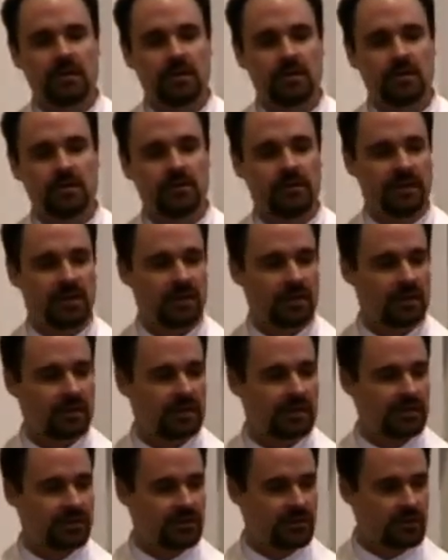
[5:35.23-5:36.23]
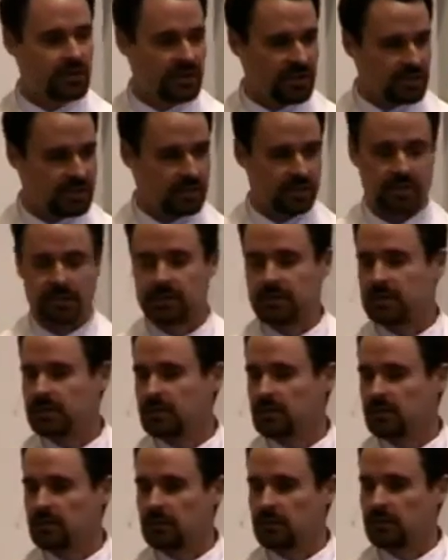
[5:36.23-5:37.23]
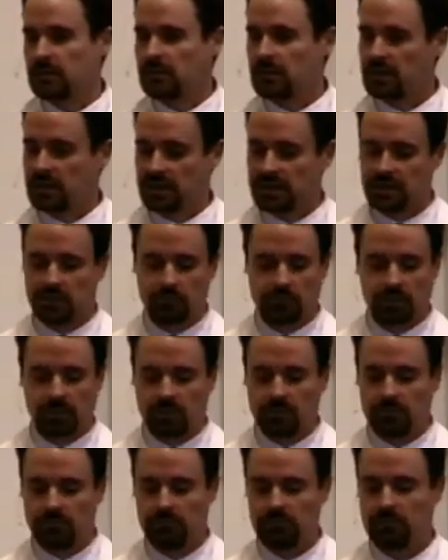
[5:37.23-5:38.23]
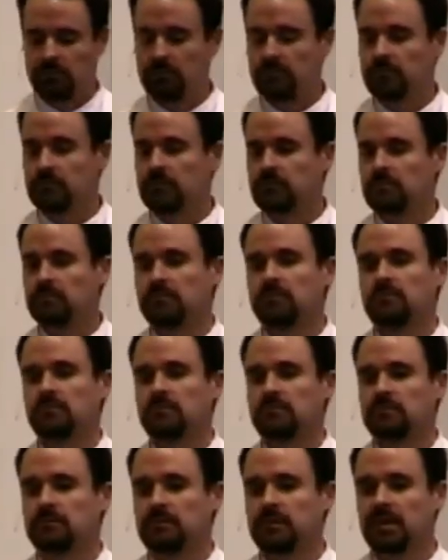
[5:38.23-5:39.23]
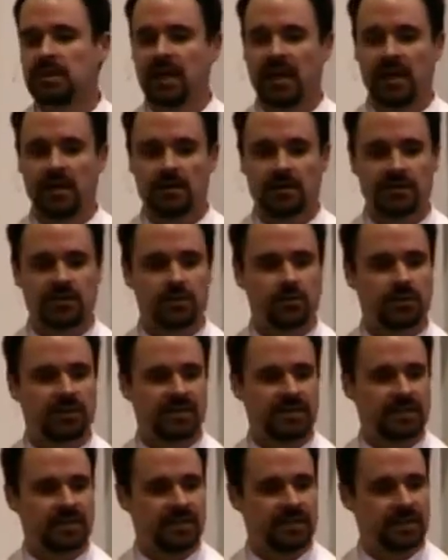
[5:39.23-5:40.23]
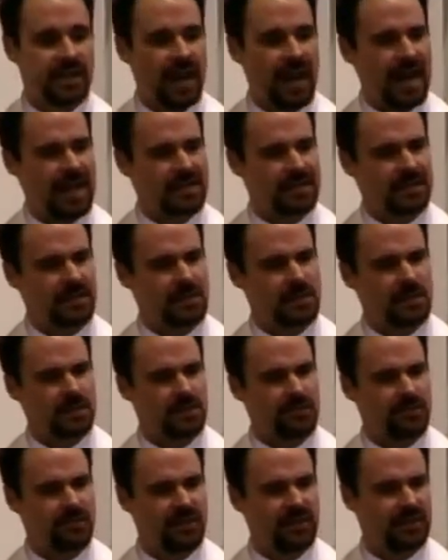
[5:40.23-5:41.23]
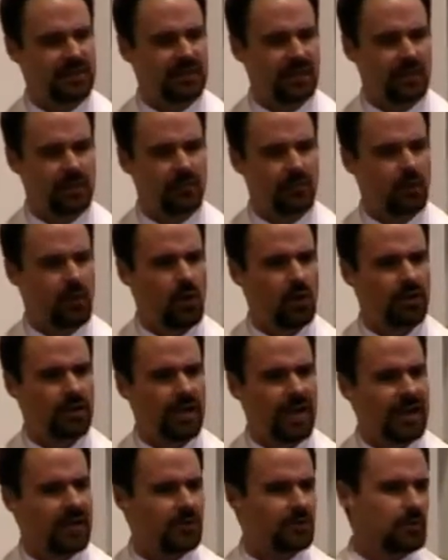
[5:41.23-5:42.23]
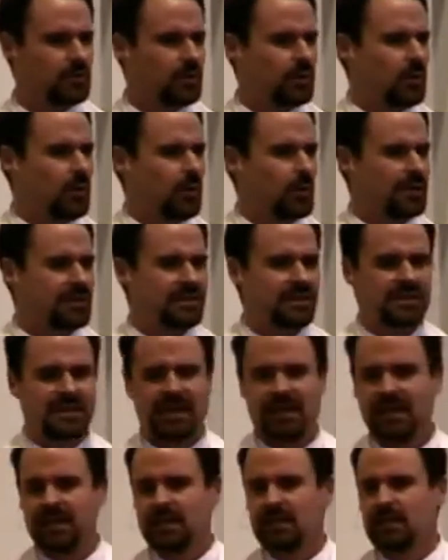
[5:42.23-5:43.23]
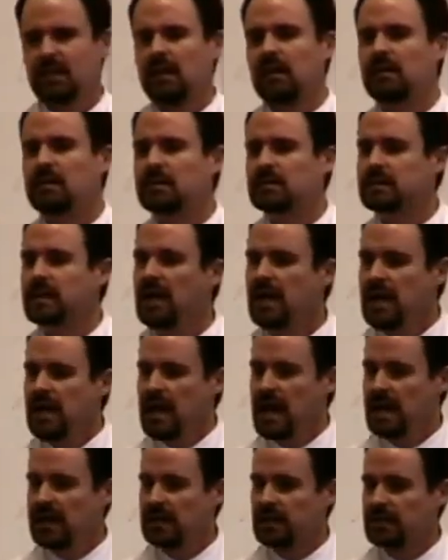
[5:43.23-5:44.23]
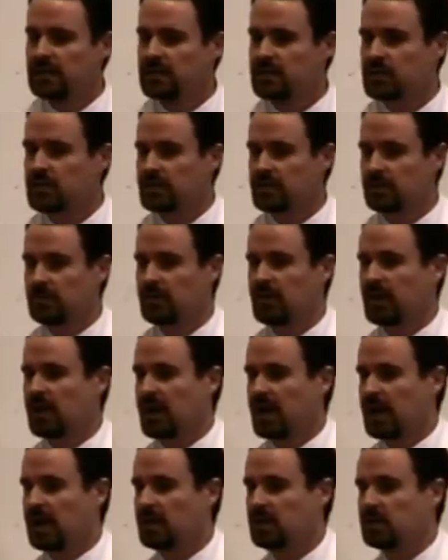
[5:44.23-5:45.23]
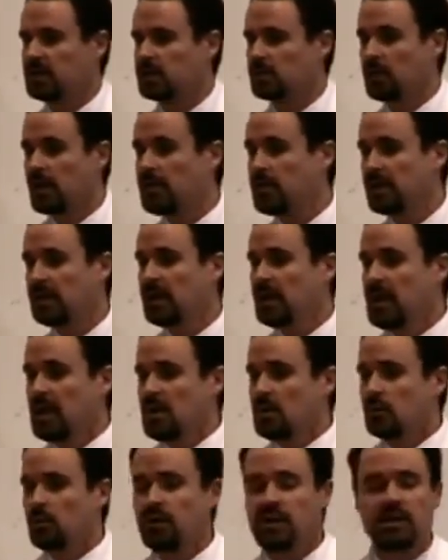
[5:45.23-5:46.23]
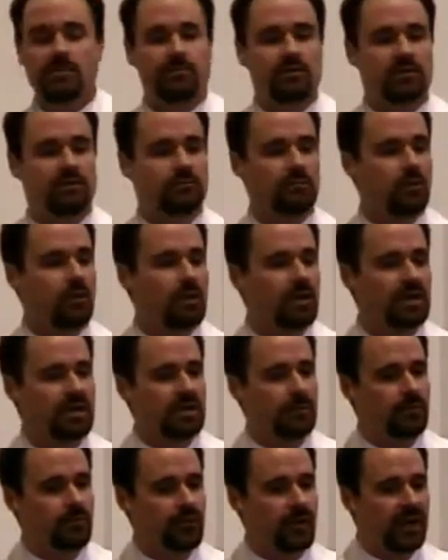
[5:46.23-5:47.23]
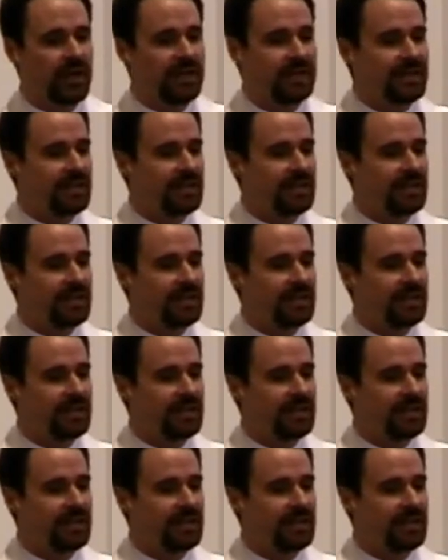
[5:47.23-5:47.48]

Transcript: There it's Jesus all akimbo. The nails twist his hands and his feet out of all natural course. His head lolls at a disturbing angle. The women weep and mourn and pray.